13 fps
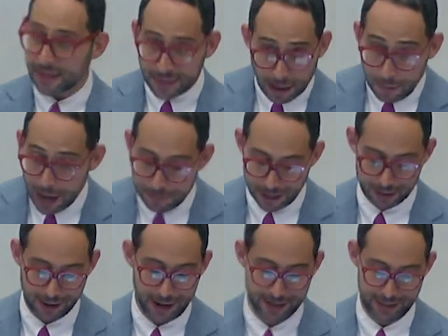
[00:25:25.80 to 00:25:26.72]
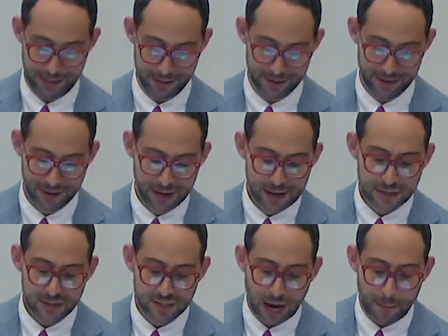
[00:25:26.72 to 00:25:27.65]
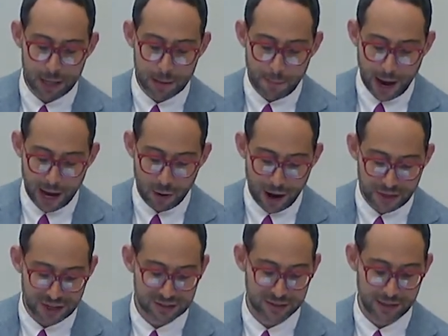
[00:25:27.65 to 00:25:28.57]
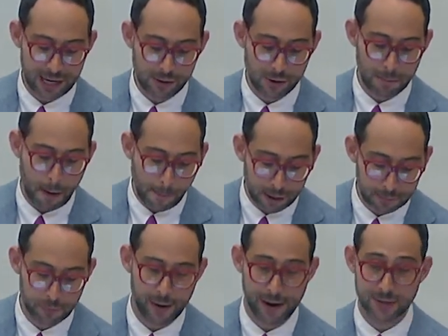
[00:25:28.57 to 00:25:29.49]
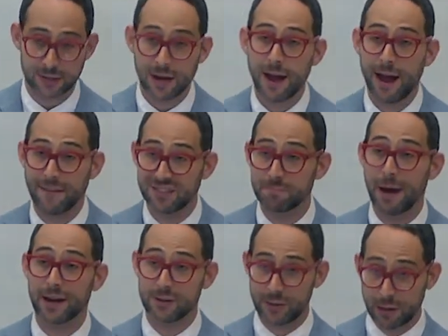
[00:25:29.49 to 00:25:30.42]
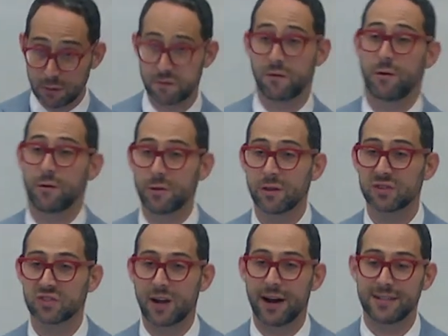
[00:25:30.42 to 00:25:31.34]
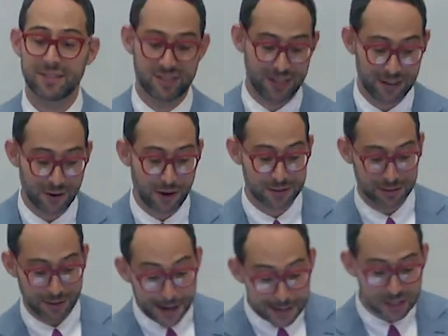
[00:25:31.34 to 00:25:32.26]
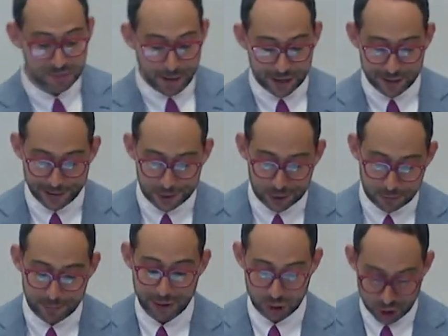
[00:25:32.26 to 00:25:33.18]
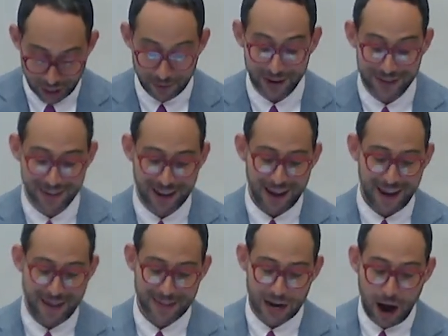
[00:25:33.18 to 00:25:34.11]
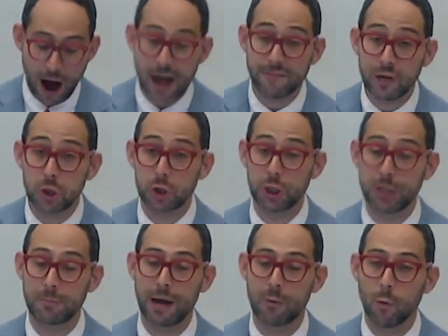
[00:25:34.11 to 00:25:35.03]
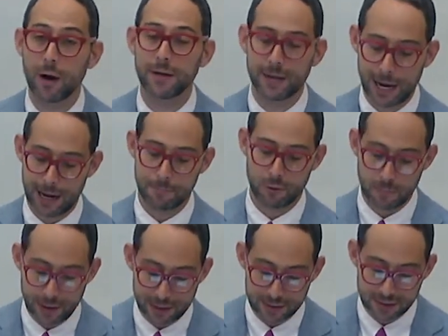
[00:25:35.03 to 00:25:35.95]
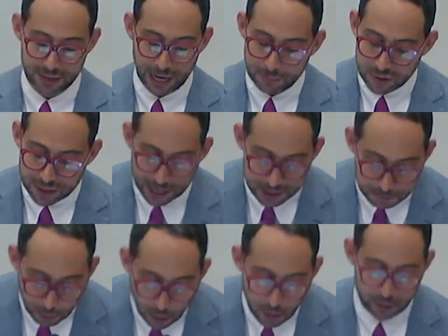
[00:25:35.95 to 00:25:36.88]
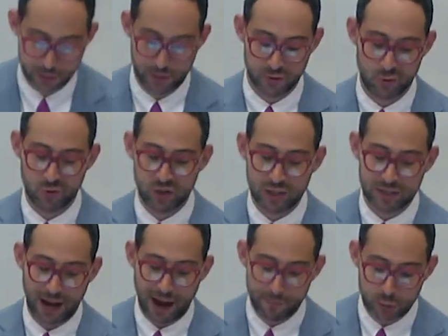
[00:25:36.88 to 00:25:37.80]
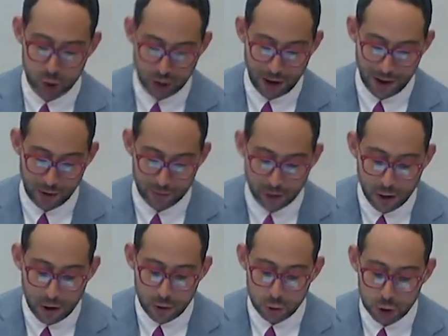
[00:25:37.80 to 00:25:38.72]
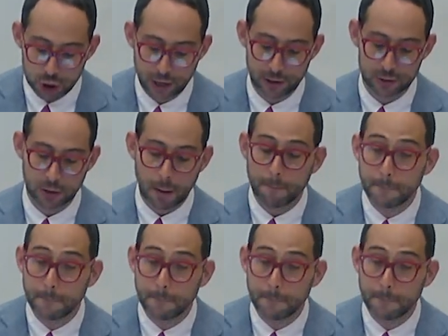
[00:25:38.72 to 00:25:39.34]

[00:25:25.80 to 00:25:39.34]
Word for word: that may be unlikely. Some in the bioethics, legal, and public press have speculated further. The scientists tend not to like the speculation, but I'll share it, that I V G may one day permit same-sex partners who seek to have a child who shares